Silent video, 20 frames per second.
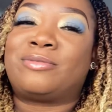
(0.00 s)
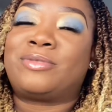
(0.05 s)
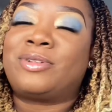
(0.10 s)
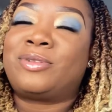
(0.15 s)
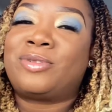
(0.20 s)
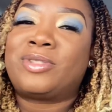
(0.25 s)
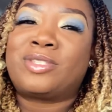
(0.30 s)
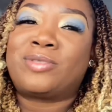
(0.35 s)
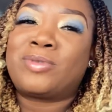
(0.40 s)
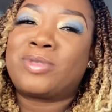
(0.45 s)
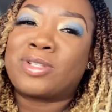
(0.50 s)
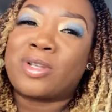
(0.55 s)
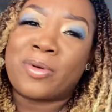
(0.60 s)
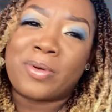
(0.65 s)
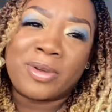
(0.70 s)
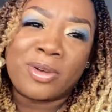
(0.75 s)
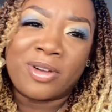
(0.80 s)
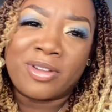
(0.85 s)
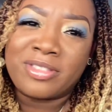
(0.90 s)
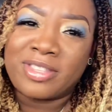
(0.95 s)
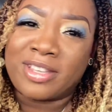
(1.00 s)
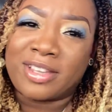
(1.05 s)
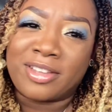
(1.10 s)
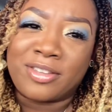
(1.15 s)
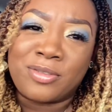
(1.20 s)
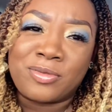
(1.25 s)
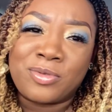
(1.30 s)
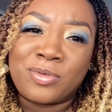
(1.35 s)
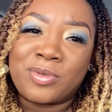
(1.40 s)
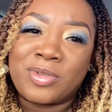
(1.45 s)
what's going on there?
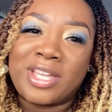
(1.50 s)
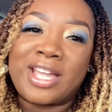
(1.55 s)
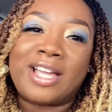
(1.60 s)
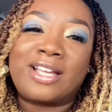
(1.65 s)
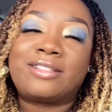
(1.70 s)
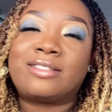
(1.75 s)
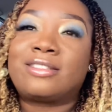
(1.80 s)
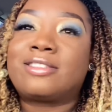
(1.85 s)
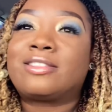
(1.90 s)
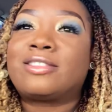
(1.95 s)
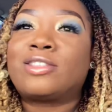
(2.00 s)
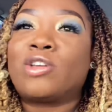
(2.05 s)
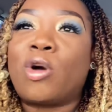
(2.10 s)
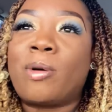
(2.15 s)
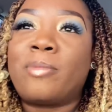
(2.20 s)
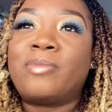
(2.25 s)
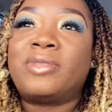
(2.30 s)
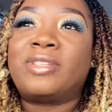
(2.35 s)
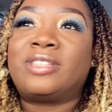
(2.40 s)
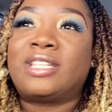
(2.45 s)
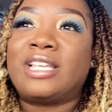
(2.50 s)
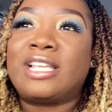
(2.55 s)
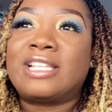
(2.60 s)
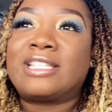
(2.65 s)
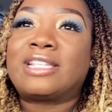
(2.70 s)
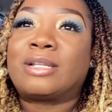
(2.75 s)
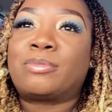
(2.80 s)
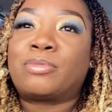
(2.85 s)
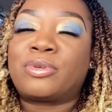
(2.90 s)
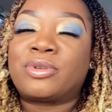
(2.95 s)
You can't stop the
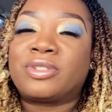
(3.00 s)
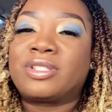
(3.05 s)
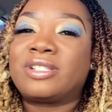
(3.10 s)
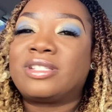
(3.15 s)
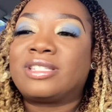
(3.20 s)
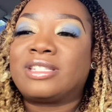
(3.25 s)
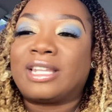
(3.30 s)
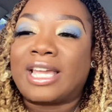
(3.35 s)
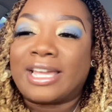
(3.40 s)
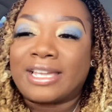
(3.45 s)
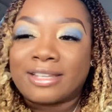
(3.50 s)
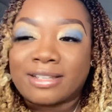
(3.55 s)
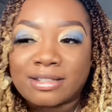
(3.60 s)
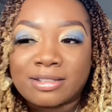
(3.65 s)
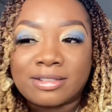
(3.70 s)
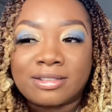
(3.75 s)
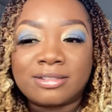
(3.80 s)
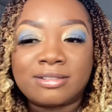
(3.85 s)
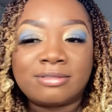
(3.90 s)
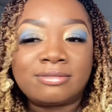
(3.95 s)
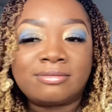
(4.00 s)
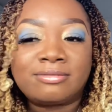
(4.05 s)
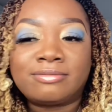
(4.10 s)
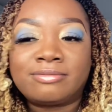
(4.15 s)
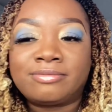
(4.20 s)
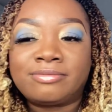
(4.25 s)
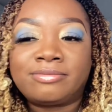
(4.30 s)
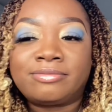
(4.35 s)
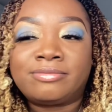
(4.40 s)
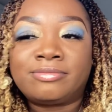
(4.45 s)
things that persons like.
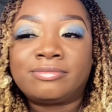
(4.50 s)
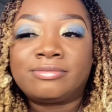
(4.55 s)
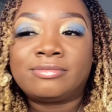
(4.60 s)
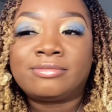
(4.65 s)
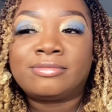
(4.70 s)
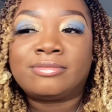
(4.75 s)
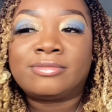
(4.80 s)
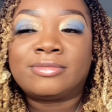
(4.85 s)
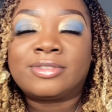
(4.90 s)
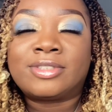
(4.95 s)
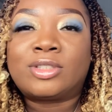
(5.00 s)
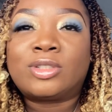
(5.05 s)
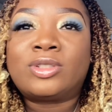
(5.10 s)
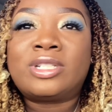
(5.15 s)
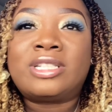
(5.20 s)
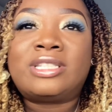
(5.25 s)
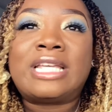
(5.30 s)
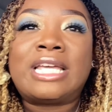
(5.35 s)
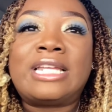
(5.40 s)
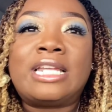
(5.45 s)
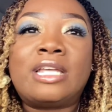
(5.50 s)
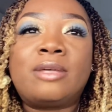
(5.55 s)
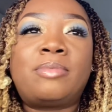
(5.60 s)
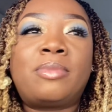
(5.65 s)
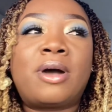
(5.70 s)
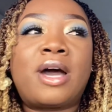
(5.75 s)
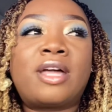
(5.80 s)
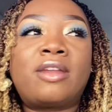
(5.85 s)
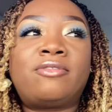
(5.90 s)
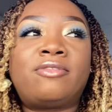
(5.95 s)
So the dating
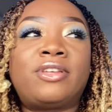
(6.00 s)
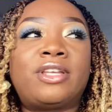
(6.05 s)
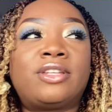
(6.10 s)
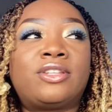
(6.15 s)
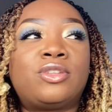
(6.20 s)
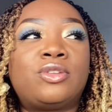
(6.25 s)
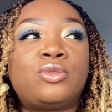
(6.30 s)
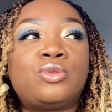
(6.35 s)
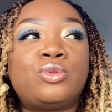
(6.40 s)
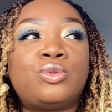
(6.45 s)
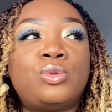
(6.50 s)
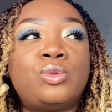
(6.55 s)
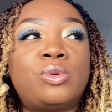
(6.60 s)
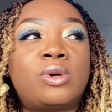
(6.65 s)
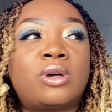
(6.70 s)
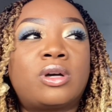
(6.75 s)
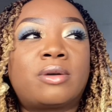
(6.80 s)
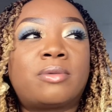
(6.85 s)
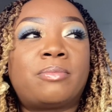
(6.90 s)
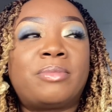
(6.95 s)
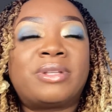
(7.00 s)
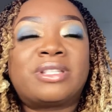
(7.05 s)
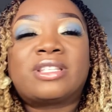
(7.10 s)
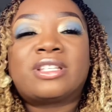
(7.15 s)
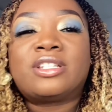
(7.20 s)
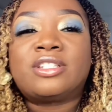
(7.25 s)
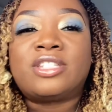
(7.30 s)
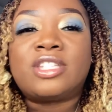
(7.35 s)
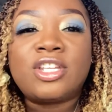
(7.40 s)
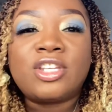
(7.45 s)
part of it, you must
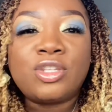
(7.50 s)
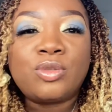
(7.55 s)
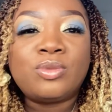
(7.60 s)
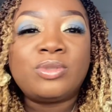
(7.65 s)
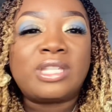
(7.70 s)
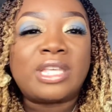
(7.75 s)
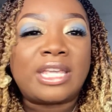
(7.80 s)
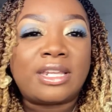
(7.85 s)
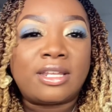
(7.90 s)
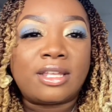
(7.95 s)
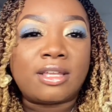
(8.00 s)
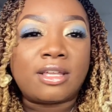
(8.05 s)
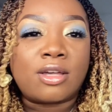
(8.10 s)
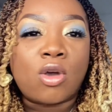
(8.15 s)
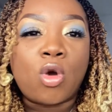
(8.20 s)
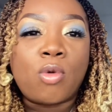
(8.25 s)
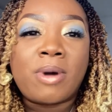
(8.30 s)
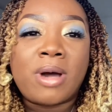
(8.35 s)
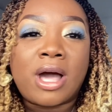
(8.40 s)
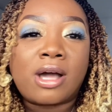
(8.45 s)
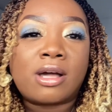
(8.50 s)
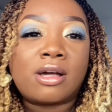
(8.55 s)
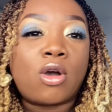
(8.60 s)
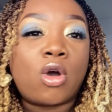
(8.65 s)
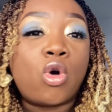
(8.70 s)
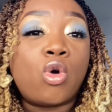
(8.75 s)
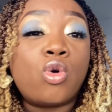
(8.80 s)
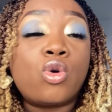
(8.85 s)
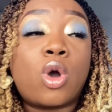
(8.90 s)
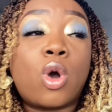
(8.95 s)
continue dating. Go back,
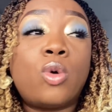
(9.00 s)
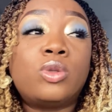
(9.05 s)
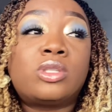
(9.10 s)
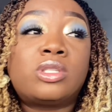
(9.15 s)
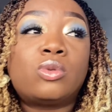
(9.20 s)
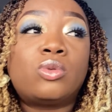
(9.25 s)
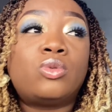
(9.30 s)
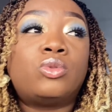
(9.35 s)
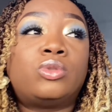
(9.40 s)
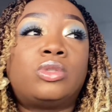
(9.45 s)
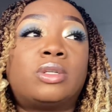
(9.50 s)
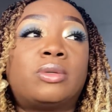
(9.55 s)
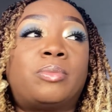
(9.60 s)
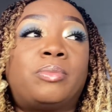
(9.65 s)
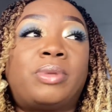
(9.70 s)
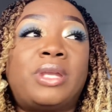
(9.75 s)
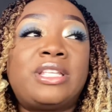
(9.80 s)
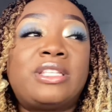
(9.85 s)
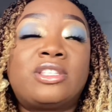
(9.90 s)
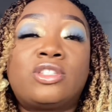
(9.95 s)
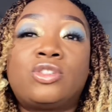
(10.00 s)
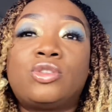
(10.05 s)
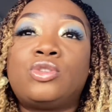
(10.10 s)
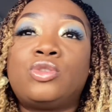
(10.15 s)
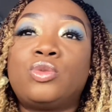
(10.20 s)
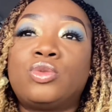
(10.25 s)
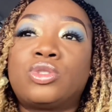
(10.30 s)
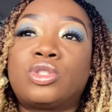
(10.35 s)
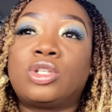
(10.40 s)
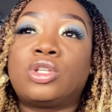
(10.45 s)
go to the places you
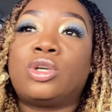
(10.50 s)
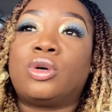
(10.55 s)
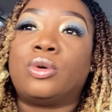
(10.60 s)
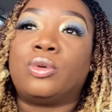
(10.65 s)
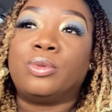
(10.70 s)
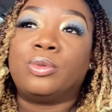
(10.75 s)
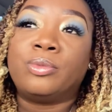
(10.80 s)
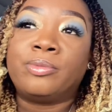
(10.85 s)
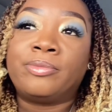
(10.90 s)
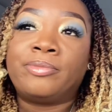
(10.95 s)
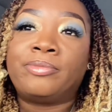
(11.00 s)
used to go